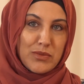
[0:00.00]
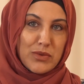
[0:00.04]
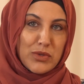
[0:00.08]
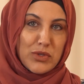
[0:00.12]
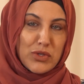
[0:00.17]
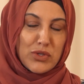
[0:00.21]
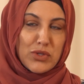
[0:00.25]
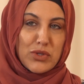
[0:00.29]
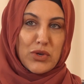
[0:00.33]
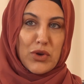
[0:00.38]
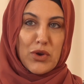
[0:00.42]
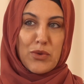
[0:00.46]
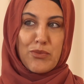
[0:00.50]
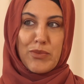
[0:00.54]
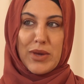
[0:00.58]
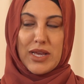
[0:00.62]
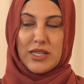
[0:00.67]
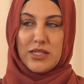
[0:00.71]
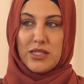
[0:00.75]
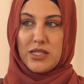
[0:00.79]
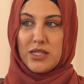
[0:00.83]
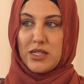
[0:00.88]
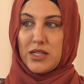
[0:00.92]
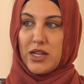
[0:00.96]
So
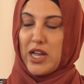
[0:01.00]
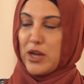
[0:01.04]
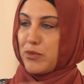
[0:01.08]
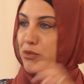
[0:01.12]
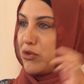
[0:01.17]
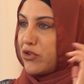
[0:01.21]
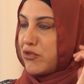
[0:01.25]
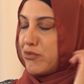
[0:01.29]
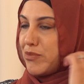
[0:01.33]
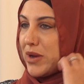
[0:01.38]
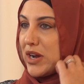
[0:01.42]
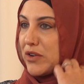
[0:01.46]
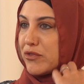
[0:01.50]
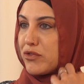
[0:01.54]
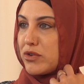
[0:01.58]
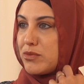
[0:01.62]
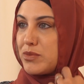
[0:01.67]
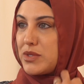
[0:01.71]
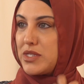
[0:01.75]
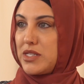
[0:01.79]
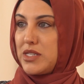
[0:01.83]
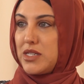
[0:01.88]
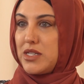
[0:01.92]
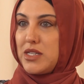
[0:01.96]
basically I moved back
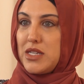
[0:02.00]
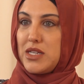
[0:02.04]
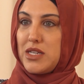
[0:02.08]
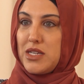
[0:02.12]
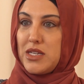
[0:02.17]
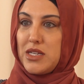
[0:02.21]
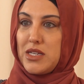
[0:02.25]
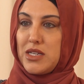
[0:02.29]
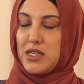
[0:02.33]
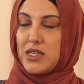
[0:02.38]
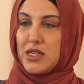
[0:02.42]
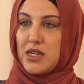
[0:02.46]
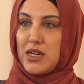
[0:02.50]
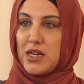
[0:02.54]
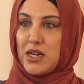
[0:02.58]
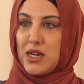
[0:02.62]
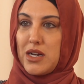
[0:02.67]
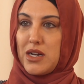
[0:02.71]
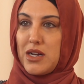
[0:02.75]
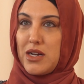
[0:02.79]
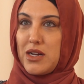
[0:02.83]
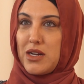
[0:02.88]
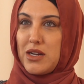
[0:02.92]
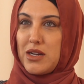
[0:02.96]
from Sydney
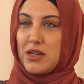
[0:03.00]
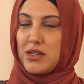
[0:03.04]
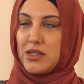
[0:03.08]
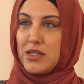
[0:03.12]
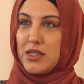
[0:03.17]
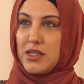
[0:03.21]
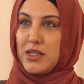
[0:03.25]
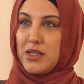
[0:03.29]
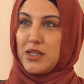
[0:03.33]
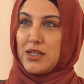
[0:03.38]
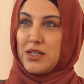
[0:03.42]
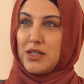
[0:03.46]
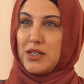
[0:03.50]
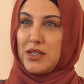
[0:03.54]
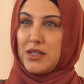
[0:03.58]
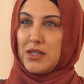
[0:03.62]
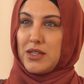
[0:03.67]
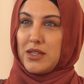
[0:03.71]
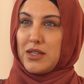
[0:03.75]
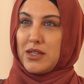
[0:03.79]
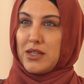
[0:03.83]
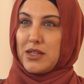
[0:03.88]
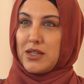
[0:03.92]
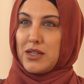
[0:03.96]

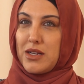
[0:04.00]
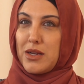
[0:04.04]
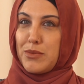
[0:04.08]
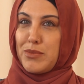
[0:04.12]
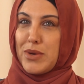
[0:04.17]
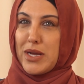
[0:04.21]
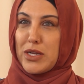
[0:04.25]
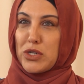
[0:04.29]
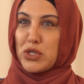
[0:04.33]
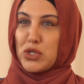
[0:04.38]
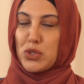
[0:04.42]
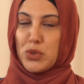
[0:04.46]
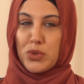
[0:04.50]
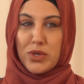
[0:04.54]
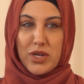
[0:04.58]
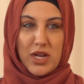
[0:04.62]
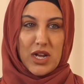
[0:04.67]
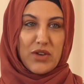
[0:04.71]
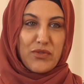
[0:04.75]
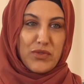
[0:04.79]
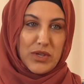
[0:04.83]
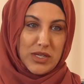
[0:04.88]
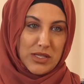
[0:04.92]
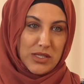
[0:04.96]
about
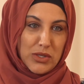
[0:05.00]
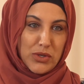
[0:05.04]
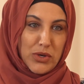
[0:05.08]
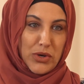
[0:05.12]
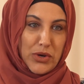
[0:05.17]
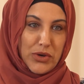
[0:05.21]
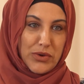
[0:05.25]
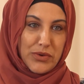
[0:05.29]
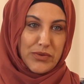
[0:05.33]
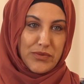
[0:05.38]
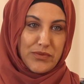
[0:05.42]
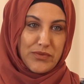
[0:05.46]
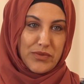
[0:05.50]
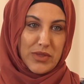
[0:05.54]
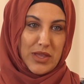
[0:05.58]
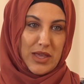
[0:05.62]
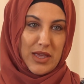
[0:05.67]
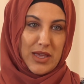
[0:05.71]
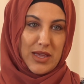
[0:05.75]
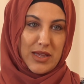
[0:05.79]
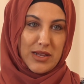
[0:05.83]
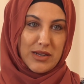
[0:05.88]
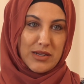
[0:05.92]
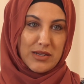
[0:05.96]
2.5 years ago,
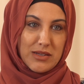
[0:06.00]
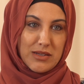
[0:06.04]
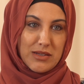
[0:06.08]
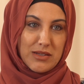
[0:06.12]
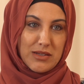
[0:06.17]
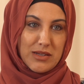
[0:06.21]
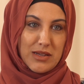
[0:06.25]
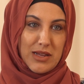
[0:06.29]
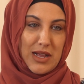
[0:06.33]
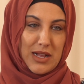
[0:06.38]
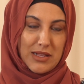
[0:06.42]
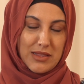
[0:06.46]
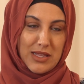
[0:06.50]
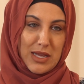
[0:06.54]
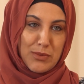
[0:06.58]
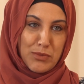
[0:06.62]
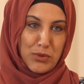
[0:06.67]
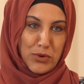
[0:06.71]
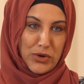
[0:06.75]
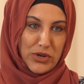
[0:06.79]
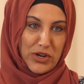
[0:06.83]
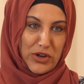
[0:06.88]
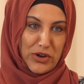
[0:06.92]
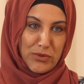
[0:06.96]
and at that
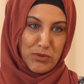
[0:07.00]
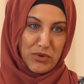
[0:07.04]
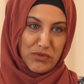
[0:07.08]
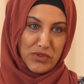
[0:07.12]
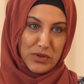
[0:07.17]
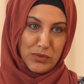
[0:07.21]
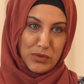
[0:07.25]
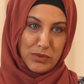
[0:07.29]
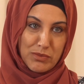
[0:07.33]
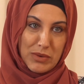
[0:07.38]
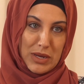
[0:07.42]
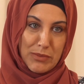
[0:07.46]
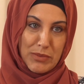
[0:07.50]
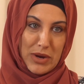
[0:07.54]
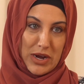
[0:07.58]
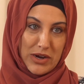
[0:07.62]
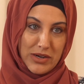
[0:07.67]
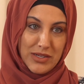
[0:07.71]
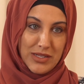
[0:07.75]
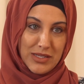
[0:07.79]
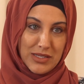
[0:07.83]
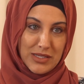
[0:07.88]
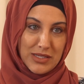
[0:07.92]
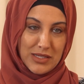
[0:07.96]
point I'd moved in with my
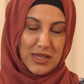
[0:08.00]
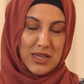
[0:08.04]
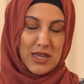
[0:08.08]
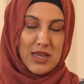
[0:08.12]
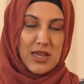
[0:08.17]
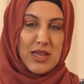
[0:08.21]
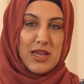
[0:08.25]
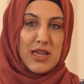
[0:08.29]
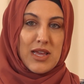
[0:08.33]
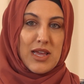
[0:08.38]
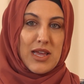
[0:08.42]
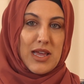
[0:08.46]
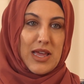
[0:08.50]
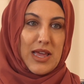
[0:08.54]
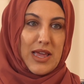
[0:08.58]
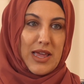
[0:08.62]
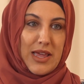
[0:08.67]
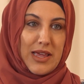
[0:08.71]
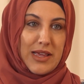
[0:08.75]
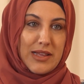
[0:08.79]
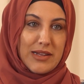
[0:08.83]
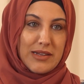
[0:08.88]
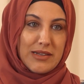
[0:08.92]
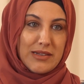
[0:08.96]
parents. Okay.
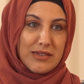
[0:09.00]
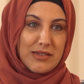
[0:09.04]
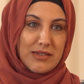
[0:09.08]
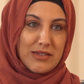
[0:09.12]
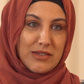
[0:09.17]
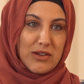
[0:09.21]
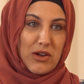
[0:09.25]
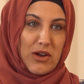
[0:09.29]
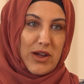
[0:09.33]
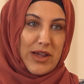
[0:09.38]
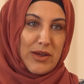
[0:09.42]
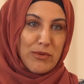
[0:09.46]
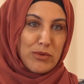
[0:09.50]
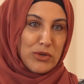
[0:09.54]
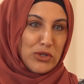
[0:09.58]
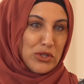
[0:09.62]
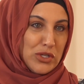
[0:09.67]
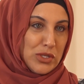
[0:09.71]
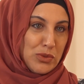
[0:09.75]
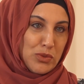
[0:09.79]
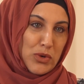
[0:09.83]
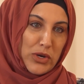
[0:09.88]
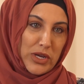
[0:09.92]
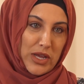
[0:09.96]
And I was
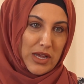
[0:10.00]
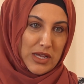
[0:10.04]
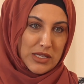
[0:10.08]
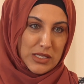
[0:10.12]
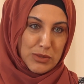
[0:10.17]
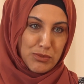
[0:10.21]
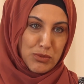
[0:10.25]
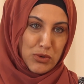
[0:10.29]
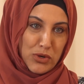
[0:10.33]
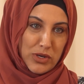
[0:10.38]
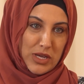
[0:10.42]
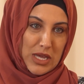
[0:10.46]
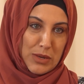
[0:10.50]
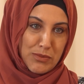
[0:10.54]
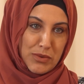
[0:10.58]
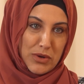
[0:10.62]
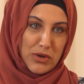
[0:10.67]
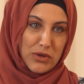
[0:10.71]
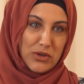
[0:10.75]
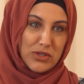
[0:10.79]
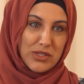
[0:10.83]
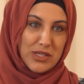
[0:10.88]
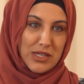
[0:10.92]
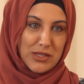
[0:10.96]
just working as a
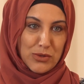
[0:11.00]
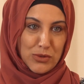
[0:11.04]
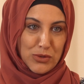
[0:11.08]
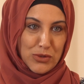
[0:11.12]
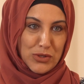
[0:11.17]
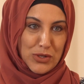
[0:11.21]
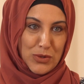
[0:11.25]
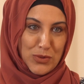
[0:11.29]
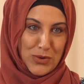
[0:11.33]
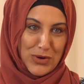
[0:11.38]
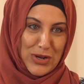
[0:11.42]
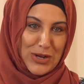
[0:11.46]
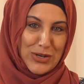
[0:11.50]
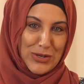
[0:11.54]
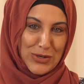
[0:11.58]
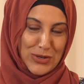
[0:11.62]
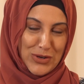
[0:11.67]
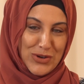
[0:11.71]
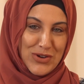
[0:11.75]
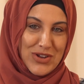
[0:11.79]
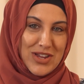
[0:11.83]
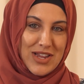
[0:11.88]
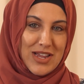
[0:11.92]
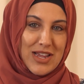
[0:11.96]
bookkeeper because that's also what I
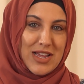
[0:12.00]
do.